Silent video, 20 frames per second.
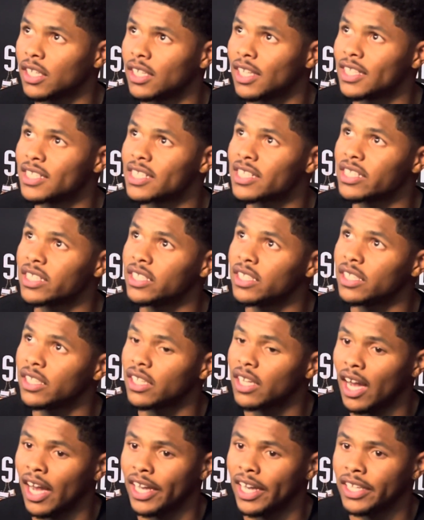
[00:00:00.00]
Let's see
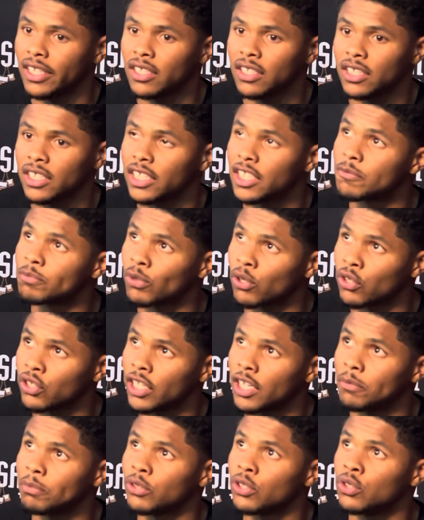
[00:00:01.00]
how he look in his pro
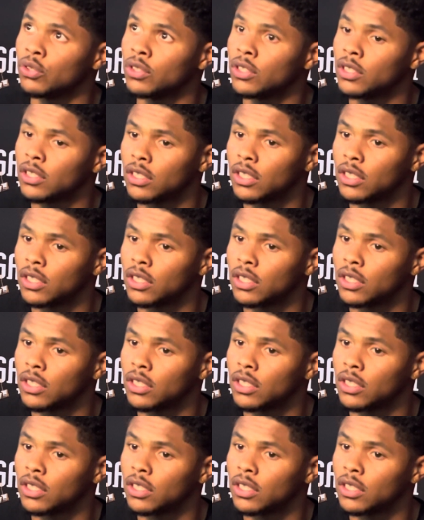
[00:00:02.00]
debut.